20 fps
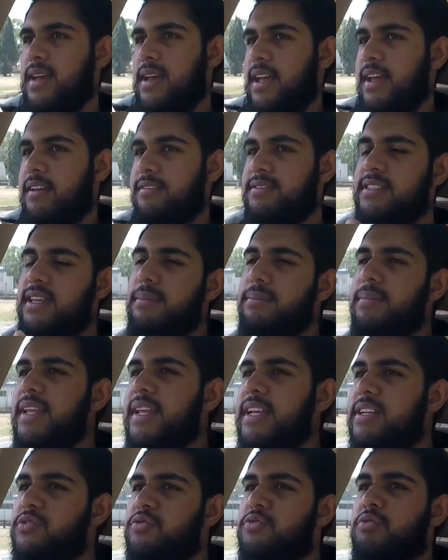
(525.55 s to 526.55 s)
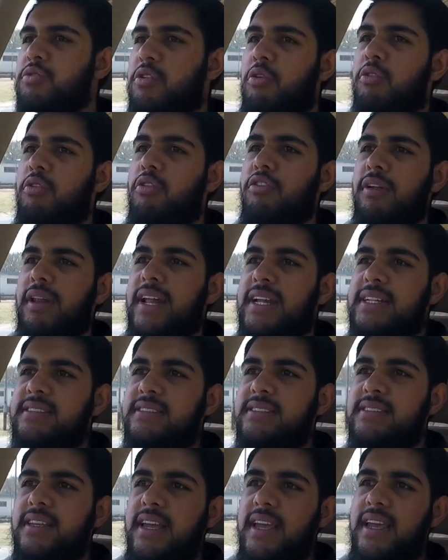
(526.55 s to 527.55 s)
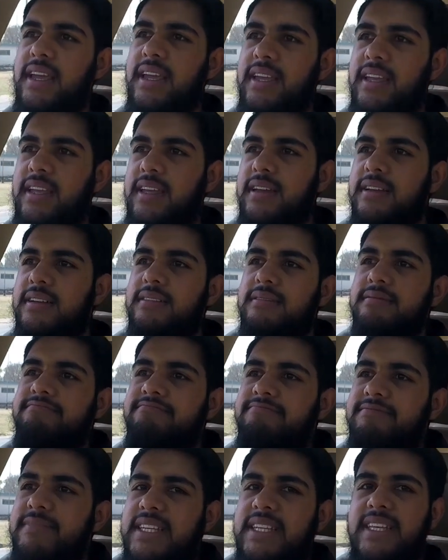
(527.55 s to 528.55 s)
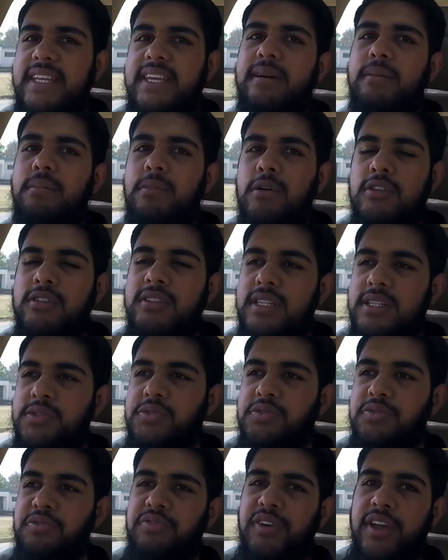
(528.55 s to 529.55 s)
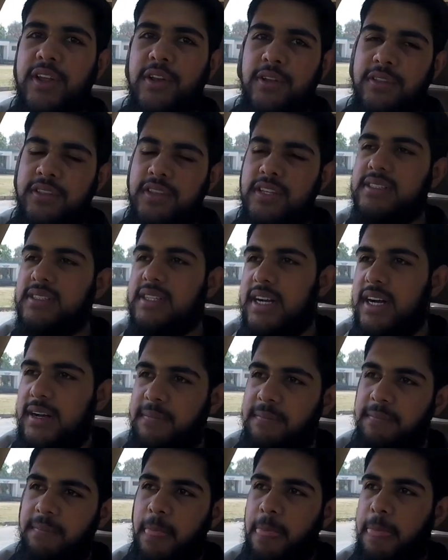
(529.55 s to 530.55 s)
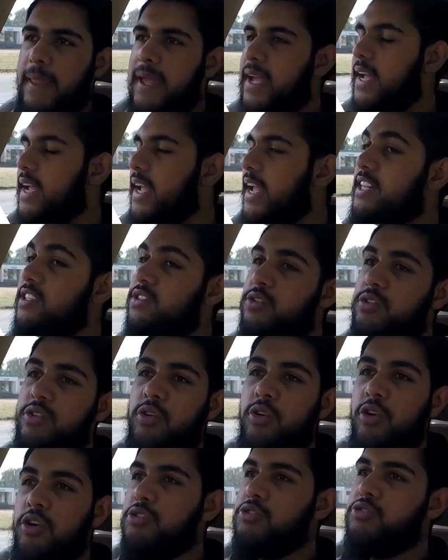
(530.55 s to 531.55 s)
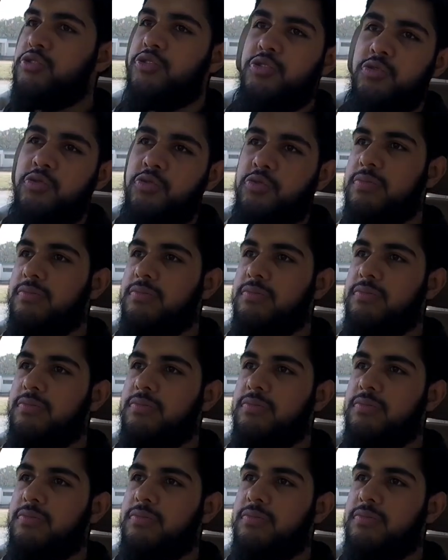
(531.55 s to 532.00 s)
If something has to go wrong, let's say the gearbox has to fail on this car, it's going to cost you